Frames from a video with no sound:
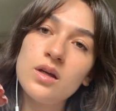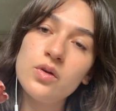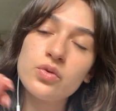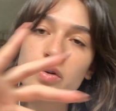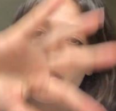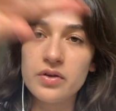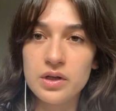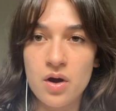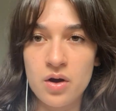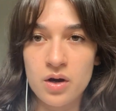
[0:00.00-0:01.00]
You sort of have a
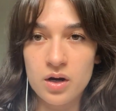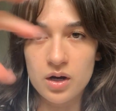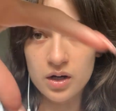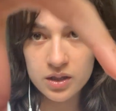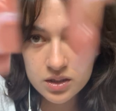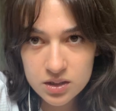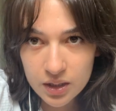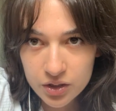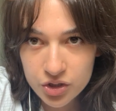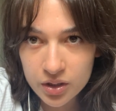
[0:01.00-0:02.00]
longer
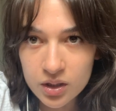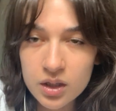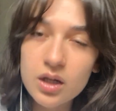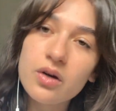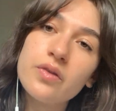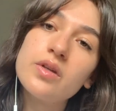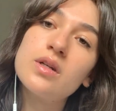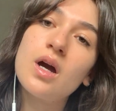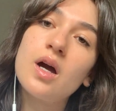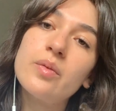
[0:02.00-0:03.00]
section here at the
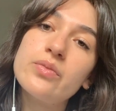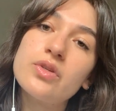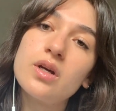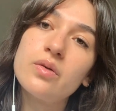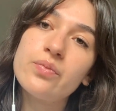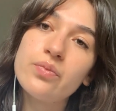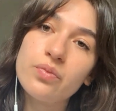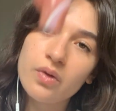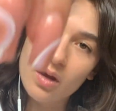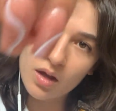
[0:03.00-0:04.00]
top, so
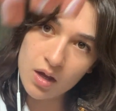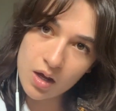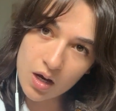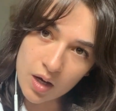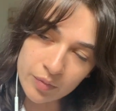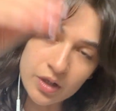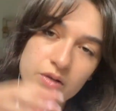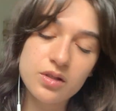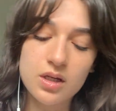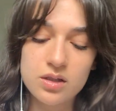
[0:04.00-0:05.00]
I'm gonna
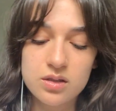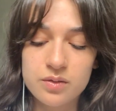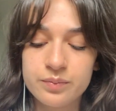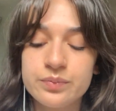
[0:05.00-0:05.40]
use this.